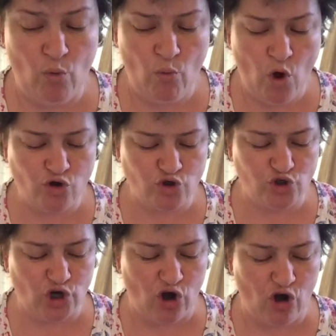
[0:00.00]
What
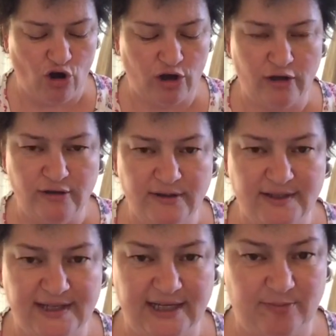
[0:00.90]
dark?
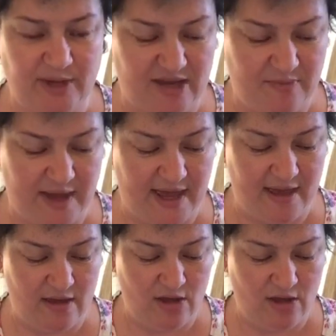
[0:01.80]
Said Big Bear.